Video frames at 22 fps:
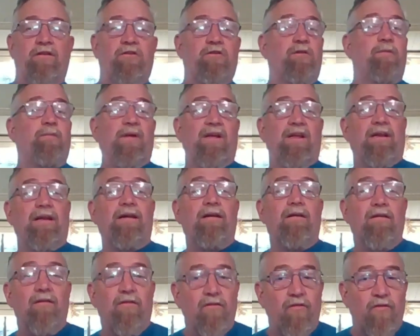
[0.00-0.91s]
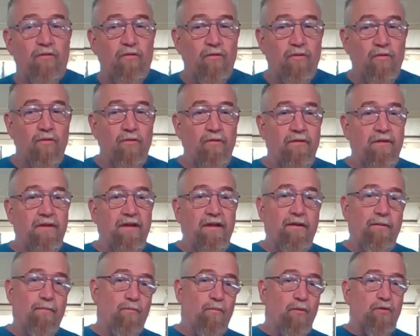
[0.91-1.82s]
should be a link to
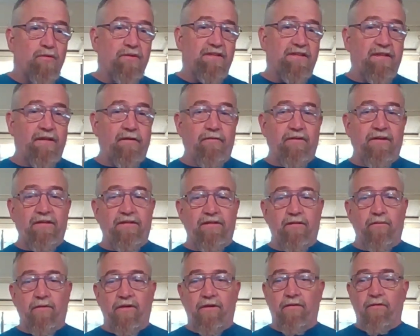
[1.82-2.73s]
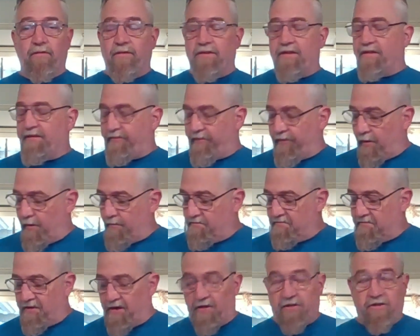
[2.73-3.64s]
the book series that we're doing this from.
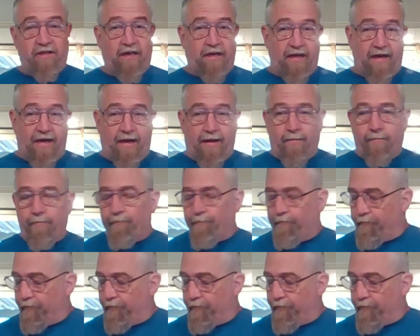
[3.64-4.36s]
Go check it out.